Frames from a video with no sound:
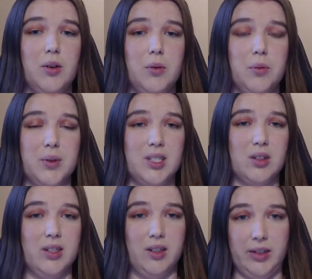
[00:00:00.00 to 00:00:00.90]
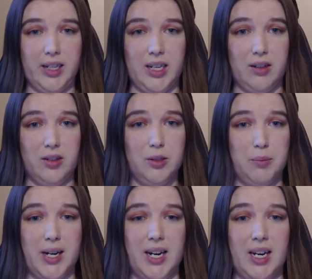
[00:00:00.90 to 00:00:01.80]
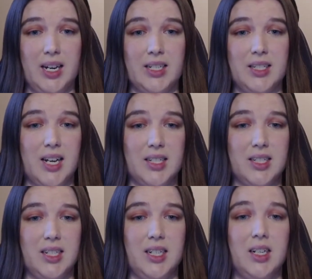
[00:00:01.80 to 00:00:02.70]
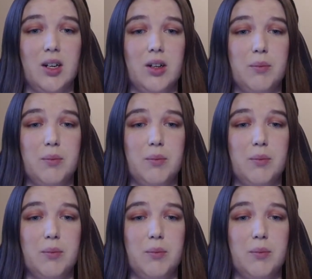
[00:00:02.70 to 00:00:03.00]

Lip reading: was nearly killed by assassin